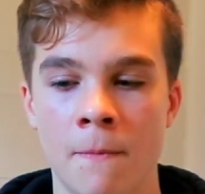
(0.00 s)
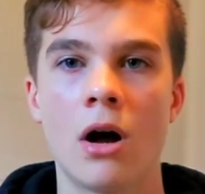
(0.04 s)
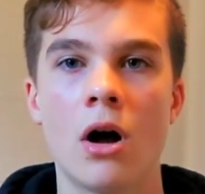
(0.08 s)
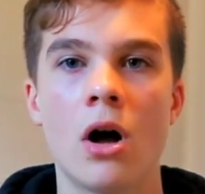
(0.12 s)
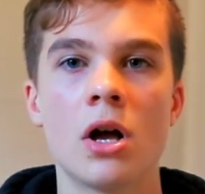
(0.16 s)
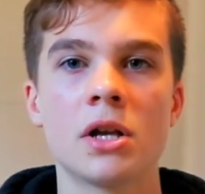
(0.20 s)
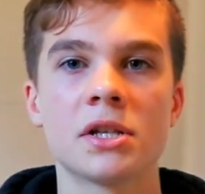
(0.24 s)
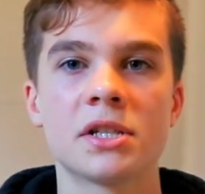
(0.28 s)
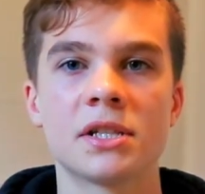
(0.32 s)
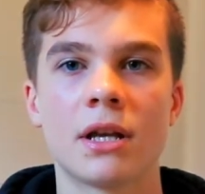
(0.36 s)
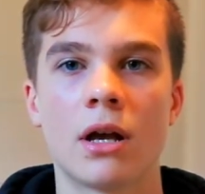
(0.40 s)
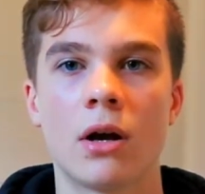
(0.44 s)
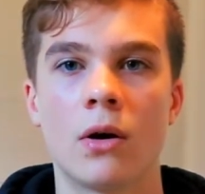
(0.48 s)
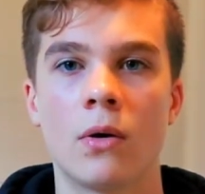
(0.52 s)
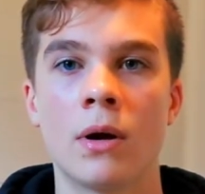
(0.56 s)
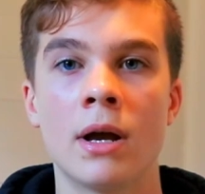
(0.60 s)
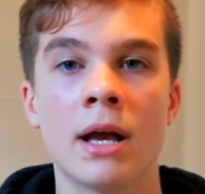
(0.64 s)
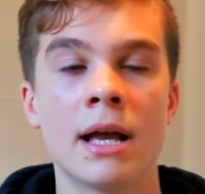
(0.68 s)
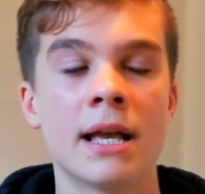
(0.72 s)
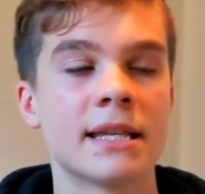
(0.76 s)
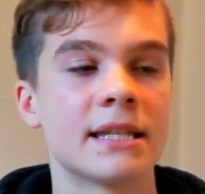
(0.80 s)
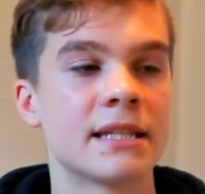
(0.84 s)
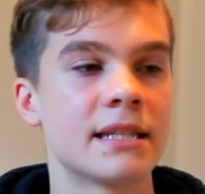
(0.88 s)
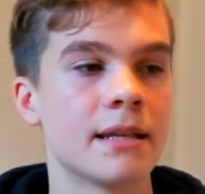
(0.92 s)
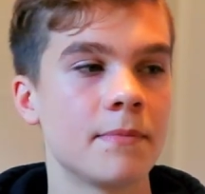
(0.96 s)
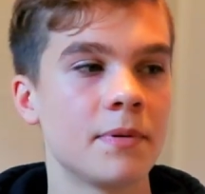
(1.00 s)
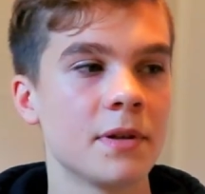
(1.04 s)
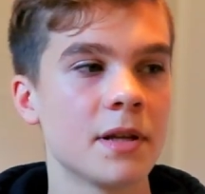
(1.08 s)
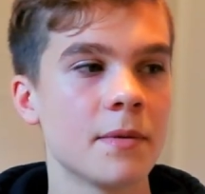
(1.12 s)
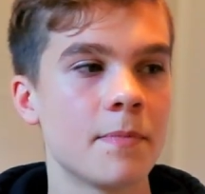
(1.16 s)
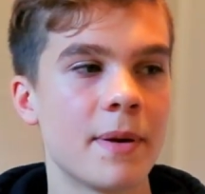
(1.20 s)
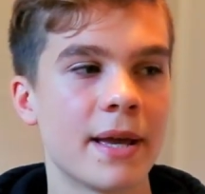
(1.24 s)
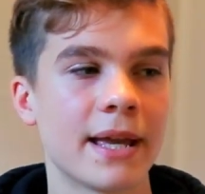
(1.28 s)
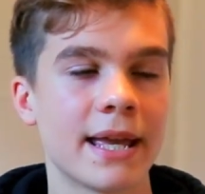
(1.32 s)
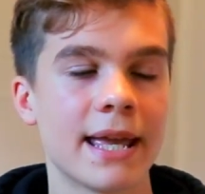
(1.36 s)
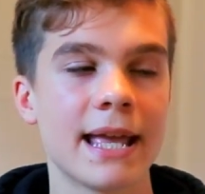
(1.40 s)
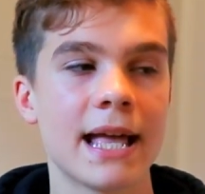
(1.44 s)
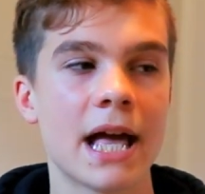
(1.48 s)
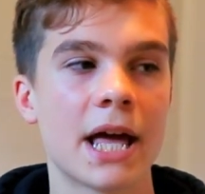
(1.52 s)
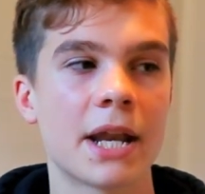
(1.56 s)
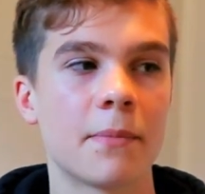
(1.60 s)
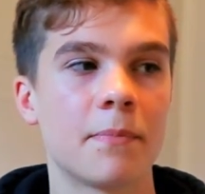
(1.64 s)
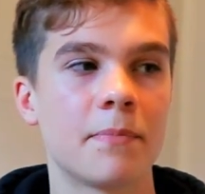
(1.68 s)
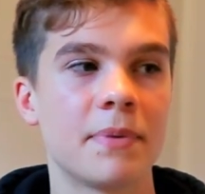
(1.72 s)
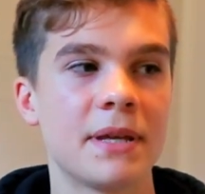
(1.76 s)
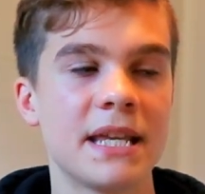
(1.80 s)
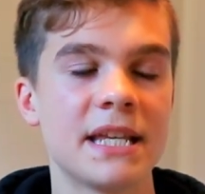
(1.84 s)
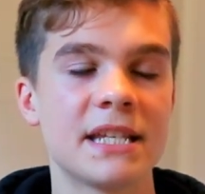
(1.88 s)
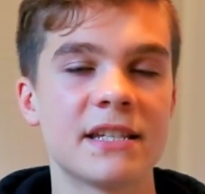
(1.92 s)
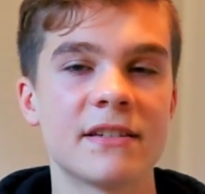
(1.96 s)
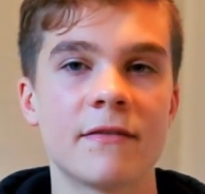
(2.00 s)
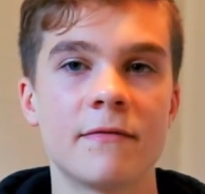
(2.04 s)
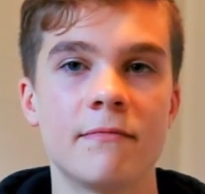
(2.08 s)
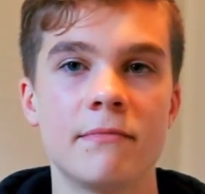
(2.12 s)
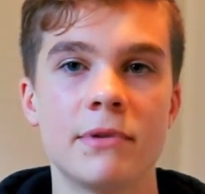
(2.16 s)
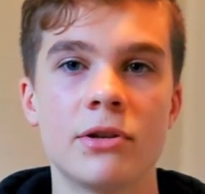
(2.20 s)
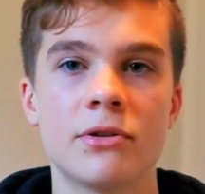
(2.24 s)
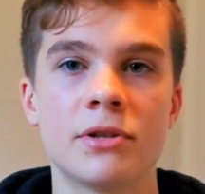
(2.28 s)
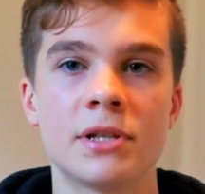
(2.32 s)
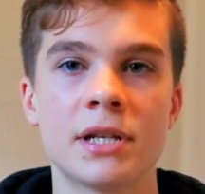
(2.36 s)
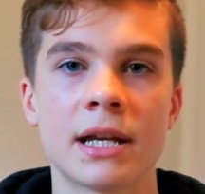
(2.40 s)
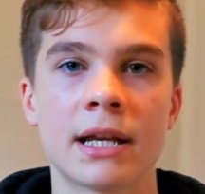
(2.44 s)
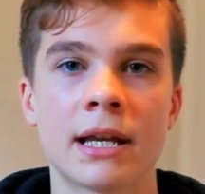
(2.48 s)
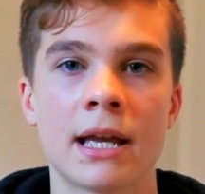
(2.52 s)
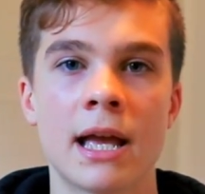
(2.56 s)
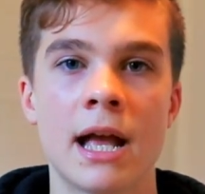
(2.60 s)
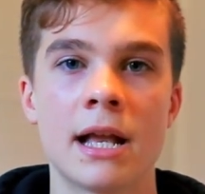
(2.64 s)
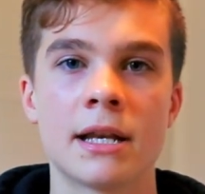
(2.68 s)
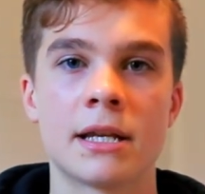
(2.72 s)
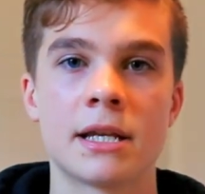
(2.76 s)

Also, simply picking out a piece of music